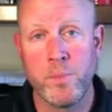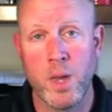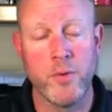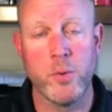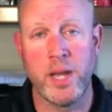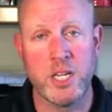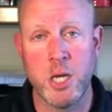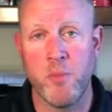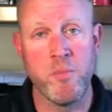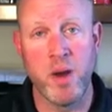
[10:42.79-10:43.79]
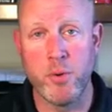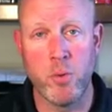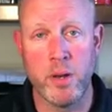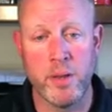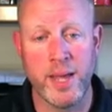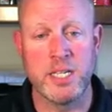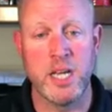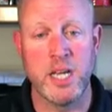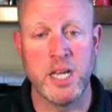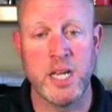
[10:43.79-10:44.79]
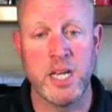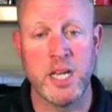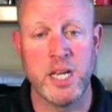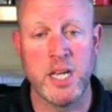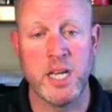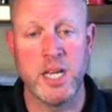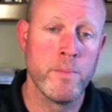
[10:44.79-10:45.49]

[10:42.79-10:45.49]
Everyone gets help from everyone, and that's how we all get better.